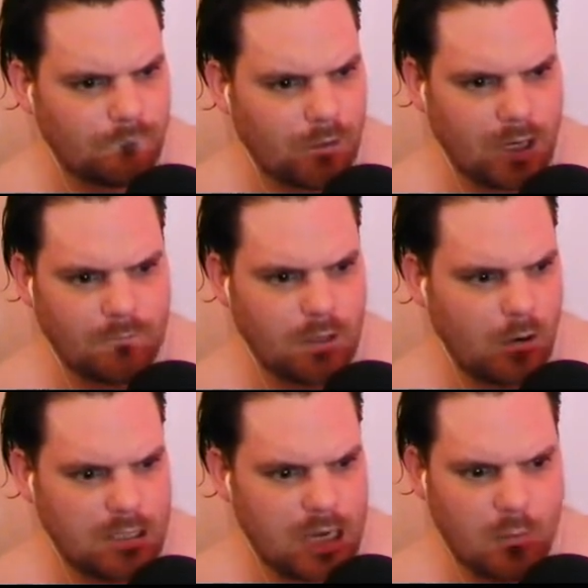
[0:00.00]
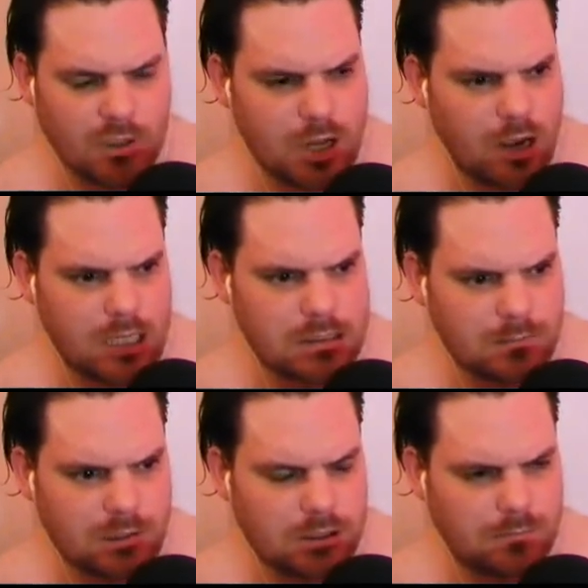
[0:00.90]
I have no idea. Wasn't I in
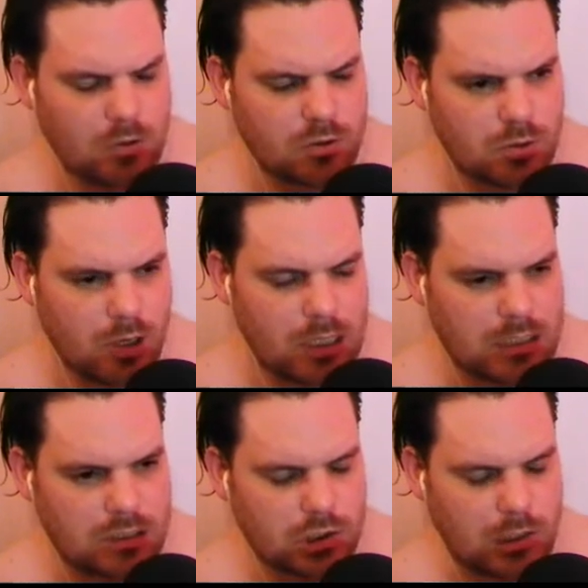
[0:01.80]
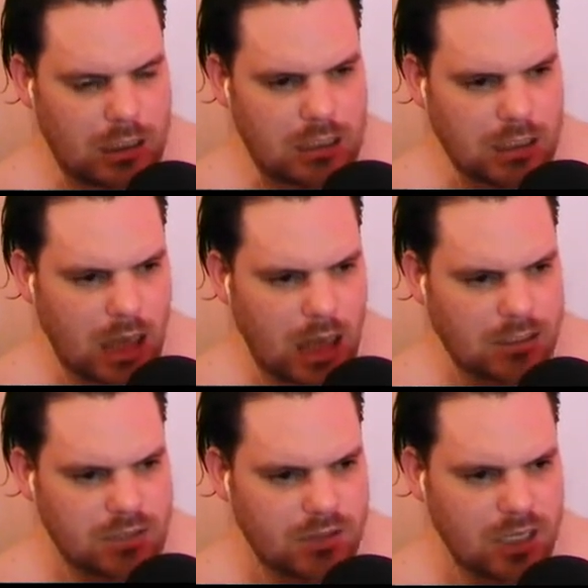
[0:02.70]
some little motorised train cart
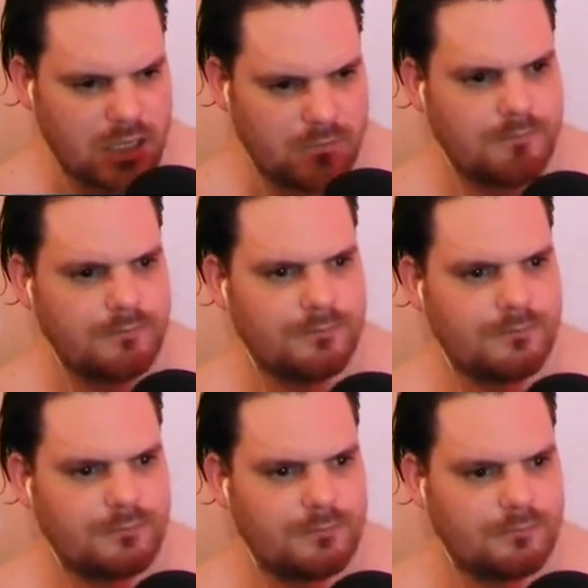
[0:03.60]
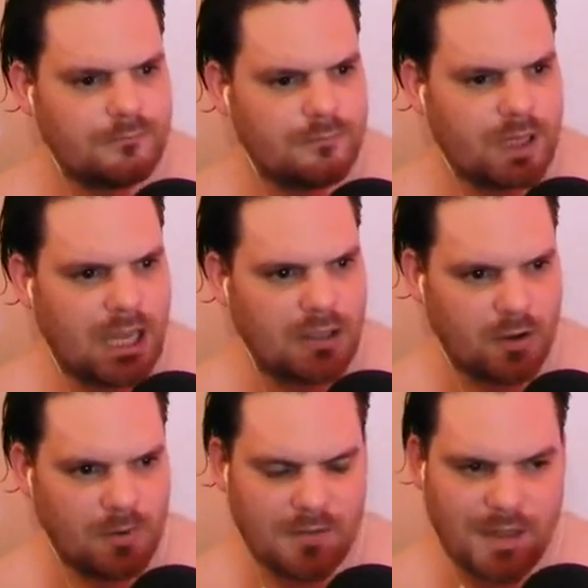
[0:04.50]
thingy? Can't I
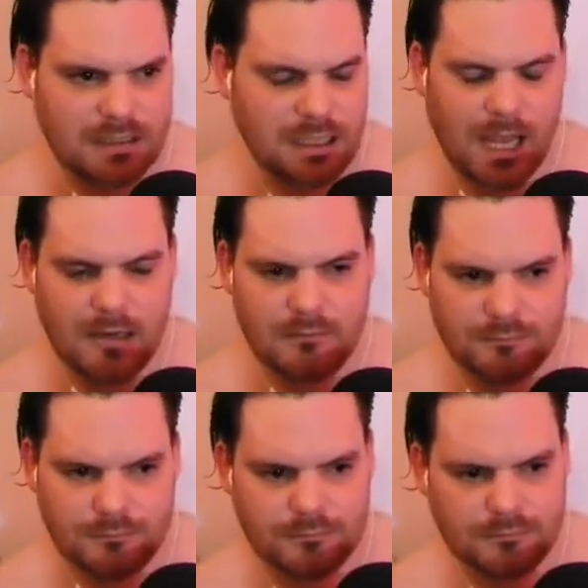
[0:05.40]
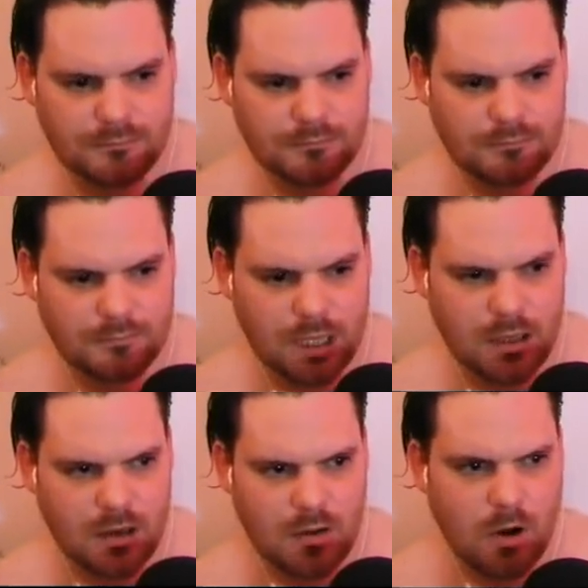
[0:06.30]
be in that again?
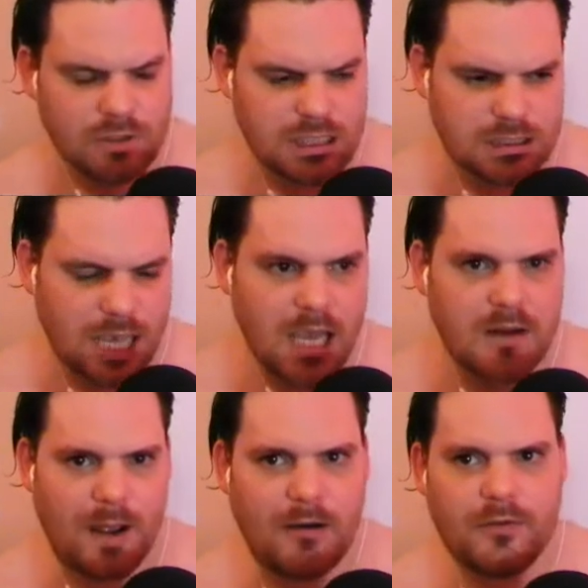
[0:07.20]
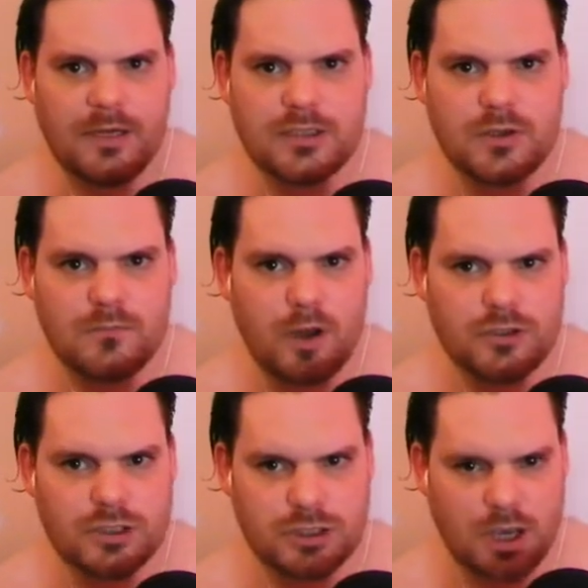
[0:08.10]
What was he saying about these new
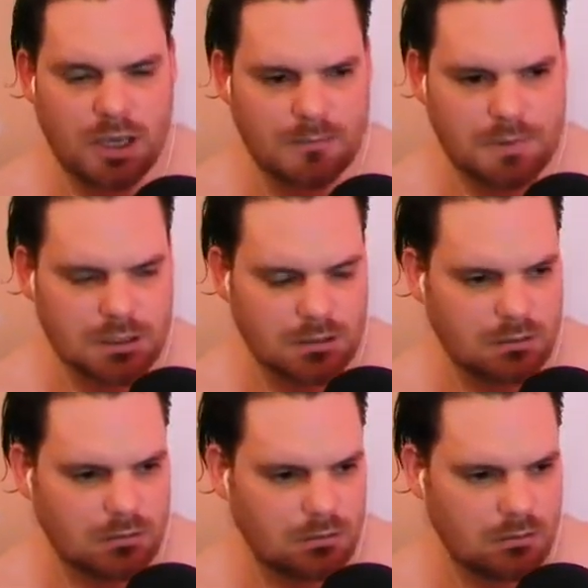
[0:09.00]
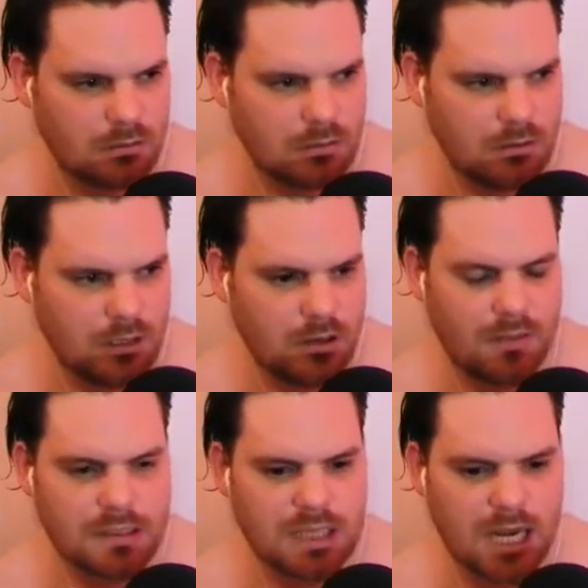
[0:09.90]
monster types? They're
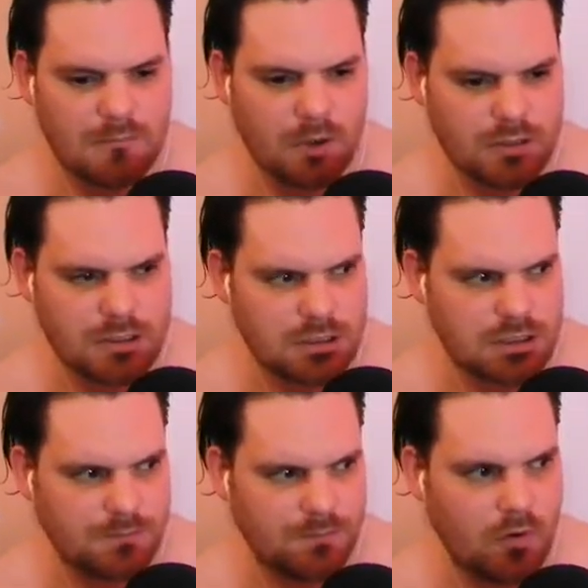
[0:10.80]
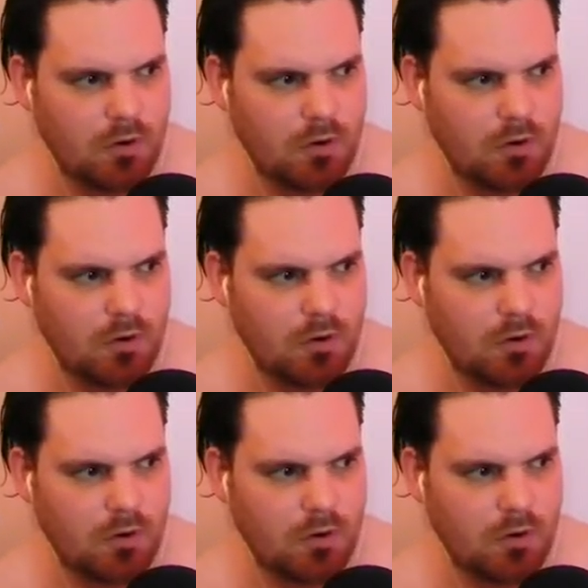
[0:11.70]
not the same monsters as before.